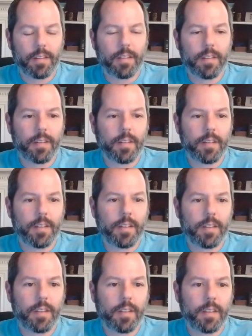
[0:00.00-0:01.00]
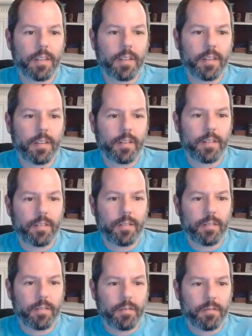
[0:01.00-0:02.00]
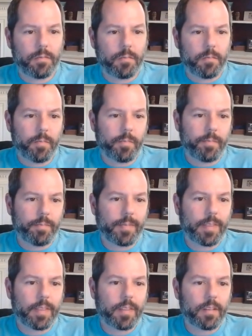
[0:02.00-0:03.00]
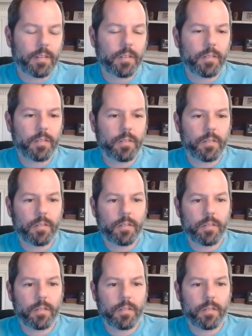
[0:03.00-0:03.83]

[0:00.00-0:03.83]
No words are spoken by the person on screen.